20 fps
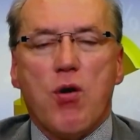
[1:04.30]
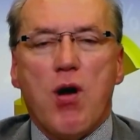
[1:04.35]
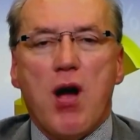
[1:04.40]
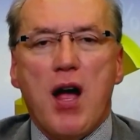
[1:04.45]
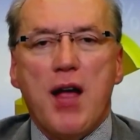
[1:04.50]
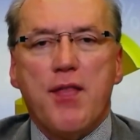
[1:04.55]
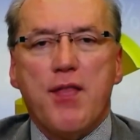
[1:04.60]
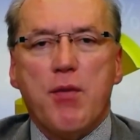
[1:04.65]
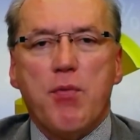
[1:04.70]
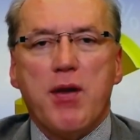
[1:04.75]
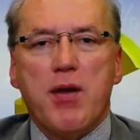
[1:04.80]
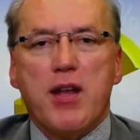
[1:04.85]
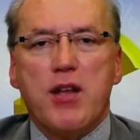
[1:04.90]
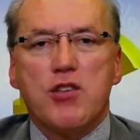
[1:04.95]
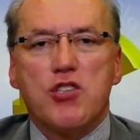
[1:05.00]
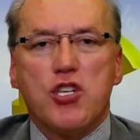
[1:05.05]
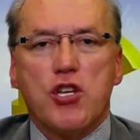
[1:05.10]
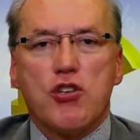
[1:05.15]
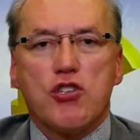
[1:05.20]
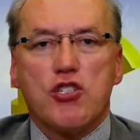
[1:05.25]
So I think we
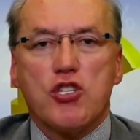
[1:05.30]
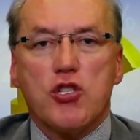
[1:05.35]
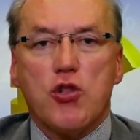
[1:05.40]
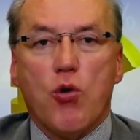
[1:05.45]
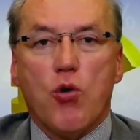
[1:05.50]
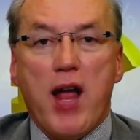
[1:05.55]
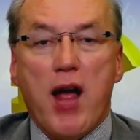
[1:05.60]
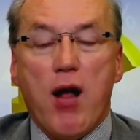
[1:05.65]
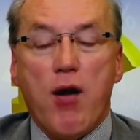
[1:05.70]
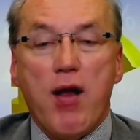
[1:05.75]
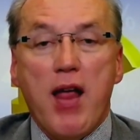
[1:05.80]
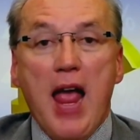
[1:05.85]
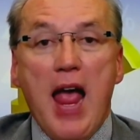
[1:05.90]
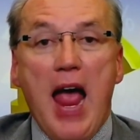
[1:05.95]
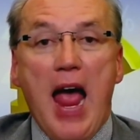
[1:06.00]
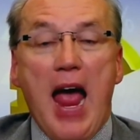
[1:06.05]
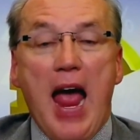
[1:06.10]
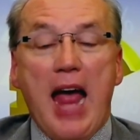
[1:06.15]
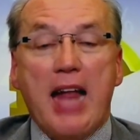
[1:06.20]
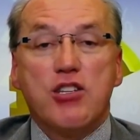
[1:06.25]
could see a slowdown.
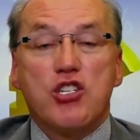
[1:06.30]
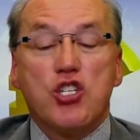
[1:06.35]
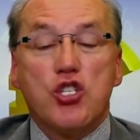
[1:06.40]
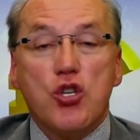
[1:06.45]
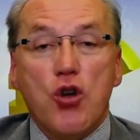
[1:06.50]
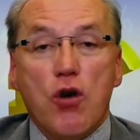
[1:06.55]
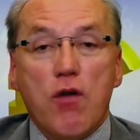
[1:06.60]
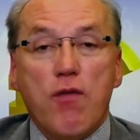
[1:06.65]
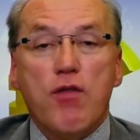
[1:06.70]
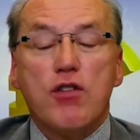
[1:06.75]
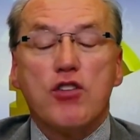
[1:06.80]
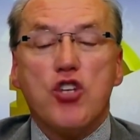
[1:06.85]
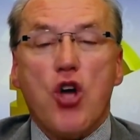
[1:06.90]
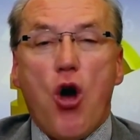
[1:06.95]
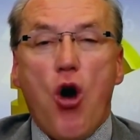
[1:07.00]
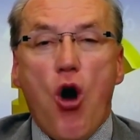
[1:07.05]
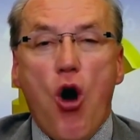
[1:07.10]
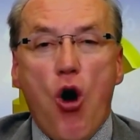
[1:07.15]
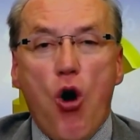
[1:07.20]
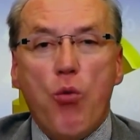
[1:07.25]
And silver is
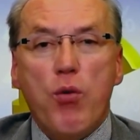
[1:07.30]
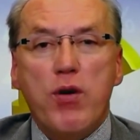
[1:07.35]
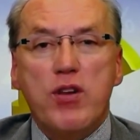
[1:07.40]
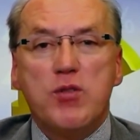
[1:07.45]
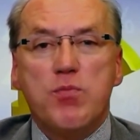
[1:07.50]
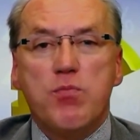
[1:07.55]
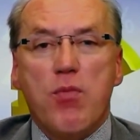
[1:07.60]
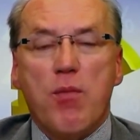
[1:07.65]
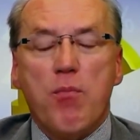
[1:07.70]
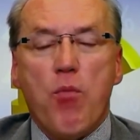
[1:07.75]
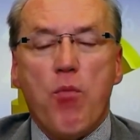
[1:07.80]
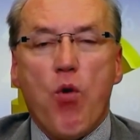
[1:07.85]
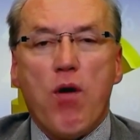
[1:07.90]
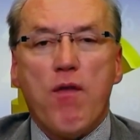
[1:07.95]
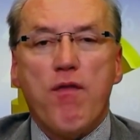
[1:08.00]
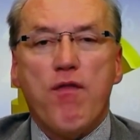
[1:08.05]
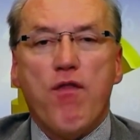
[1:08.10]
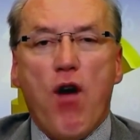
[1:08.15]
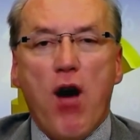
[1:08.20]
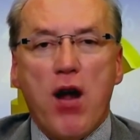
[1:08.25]
always
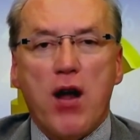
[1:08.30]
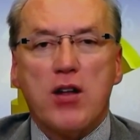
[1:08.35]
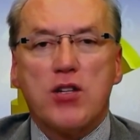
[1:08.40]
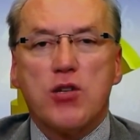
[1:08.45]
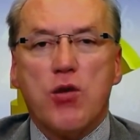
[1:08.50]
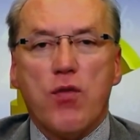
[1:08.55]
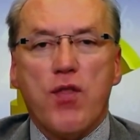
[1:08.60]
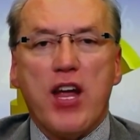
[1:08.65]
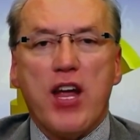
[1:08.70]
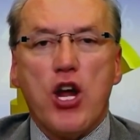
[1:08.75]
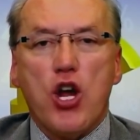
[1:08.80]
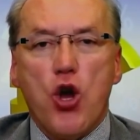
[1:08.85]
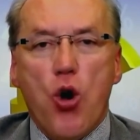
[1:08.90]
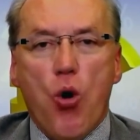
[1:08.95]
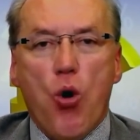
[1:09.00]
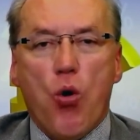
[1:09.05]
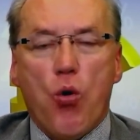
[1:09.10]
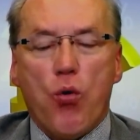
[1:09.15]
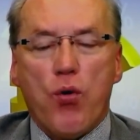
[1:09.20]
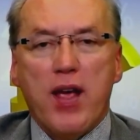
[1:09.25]
more volatile than
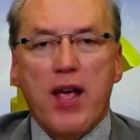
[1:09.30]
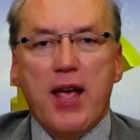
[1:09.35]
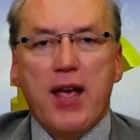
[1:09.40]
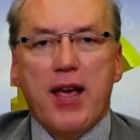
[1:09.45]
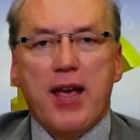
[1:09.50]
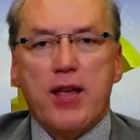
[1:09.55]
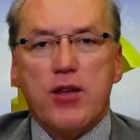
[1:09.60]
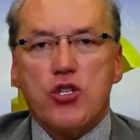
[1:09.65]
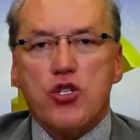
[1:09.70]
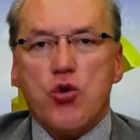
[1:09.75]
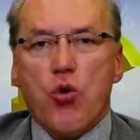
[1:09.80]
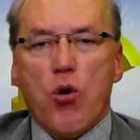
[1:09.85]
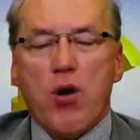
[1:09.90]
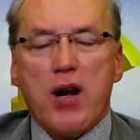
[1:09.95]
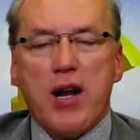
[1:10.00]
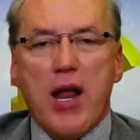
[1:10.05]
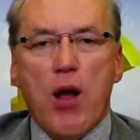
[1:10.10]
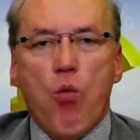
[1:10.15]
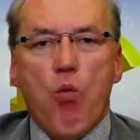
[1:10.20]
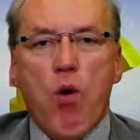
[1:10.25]
gold.
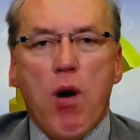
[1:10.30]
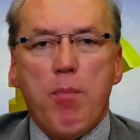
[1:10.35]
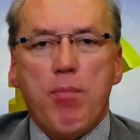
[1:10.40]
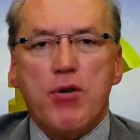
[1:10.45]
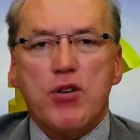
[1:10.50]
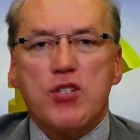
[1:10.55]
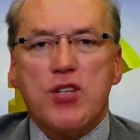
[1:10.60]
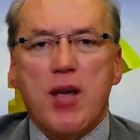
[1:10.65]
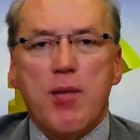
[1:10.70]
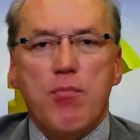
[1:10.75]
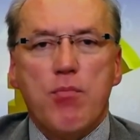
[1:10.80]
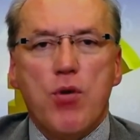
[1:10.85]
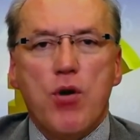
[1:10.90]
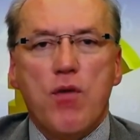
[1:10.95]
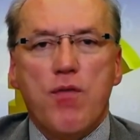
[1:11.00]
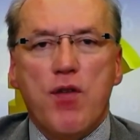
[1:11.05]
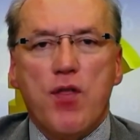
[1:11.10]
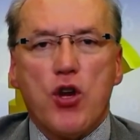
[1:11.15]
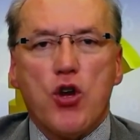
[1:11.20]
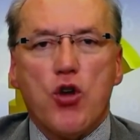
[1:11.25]
Historically, a 1%
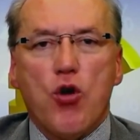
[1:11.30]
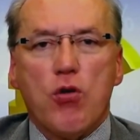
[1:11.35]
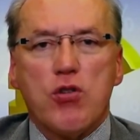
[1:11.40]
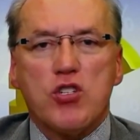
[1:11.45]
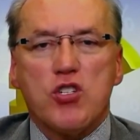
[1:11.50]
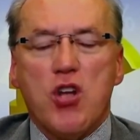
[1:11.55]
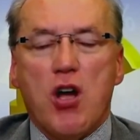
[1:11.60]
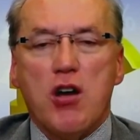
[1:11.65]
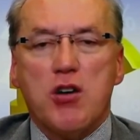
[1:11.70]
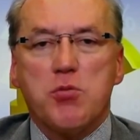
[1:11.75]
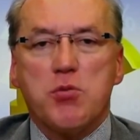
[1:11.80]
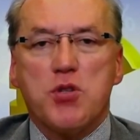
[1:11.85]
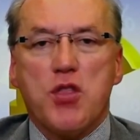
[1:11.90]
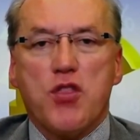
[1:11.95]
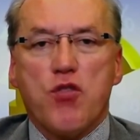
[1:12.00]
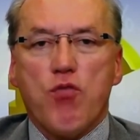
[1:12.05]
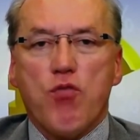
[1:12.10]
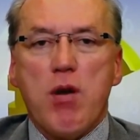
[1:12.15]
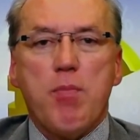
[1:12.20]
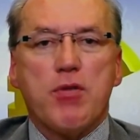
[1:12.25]
move in the gold stocks
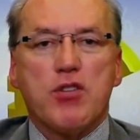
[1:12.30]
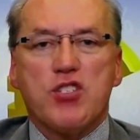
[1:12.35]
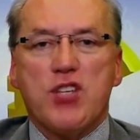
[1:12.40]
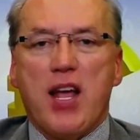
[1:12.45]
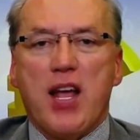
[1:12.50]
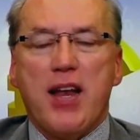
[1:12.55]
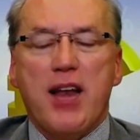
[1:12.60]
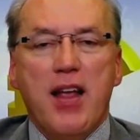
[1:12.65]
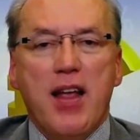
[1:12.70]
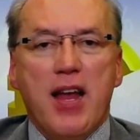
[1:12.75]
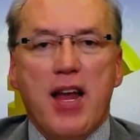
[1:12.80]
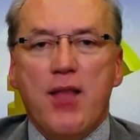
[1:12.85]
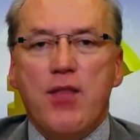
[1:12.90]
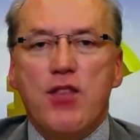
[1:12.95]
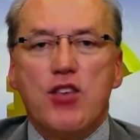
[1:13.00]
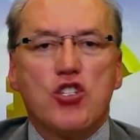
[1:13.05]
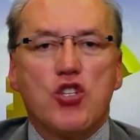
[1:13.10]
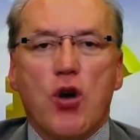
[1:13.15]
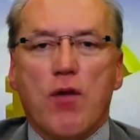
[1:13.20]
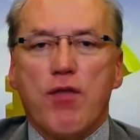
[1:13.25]
was a 3%
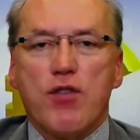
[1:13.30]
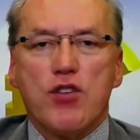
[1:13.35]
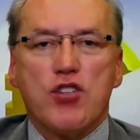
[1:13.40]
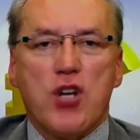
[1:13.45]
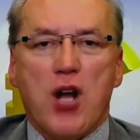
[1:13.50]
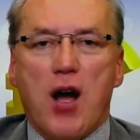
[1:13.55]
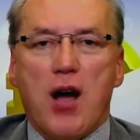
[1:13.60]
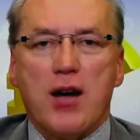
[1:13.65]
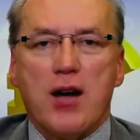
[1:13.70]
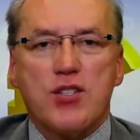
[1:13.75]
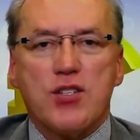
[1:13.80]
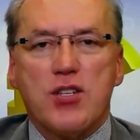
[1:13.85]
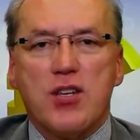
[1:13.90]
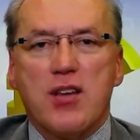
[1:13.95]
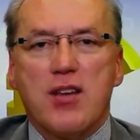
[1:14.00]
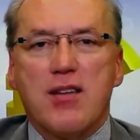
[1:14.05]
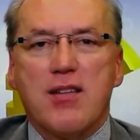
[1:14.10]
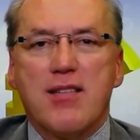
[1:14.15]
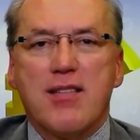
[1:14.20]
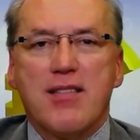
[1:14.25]
in the silver stocks.